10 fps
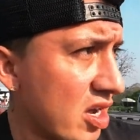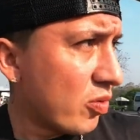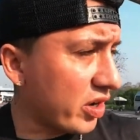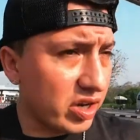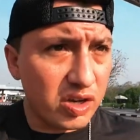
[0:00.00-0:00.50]

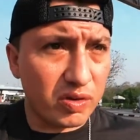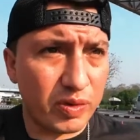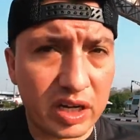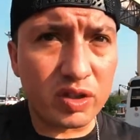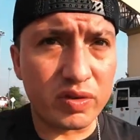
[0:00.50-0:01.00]
We can we
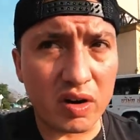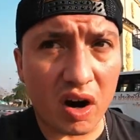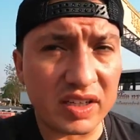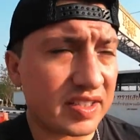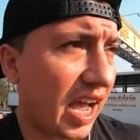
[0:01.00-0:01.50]
can do the
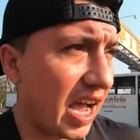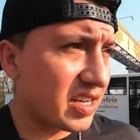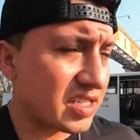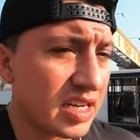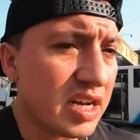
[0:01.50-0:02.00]
cardless cash.